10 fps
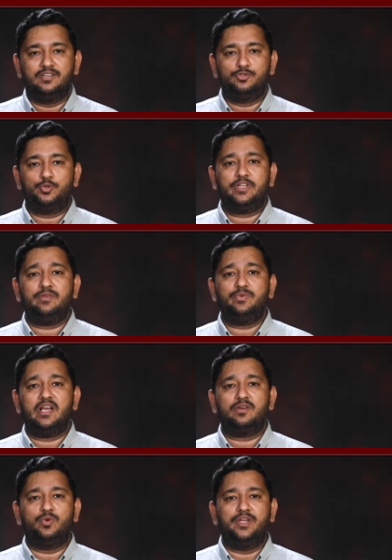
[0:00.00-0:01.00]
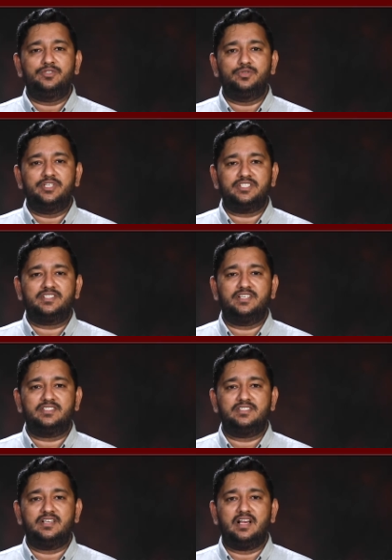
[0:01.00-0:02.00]
today we are going to
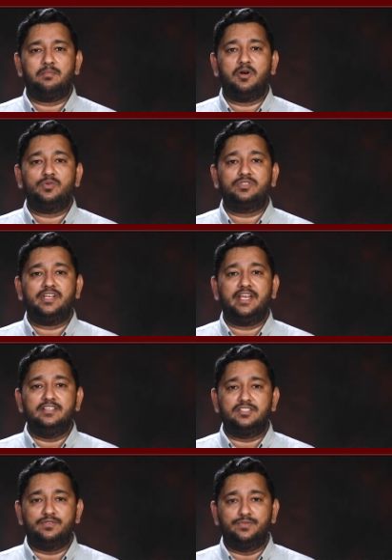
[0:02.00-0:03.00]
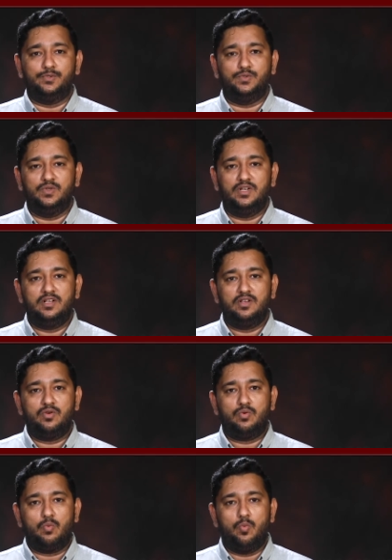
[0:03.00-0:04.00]
discuss about interview.
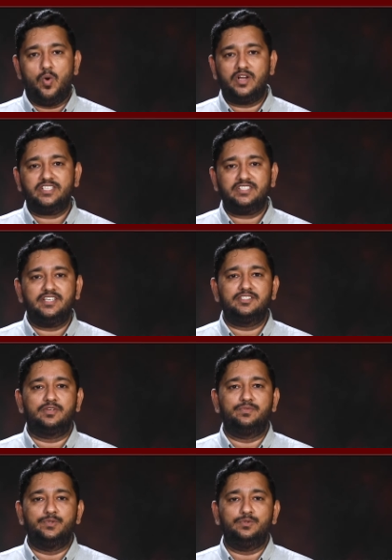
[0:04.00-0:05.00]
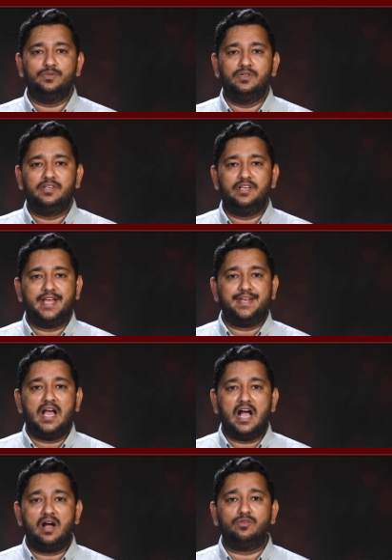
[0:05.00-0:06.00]
What is interview and
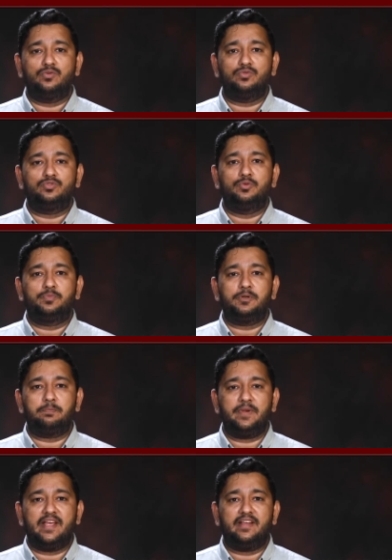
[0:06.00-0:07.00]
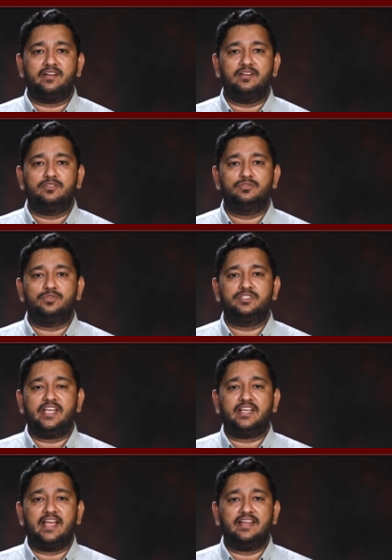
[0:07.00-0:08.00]
how to prepare to
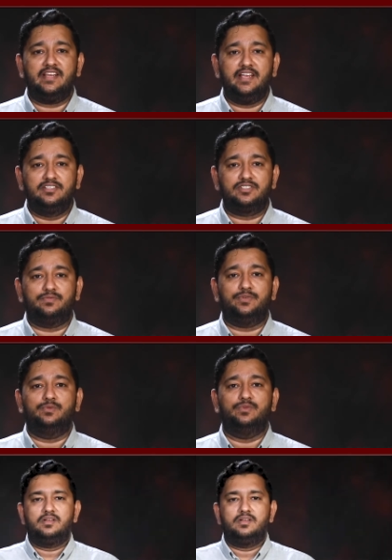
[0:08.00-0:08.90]
take an interview.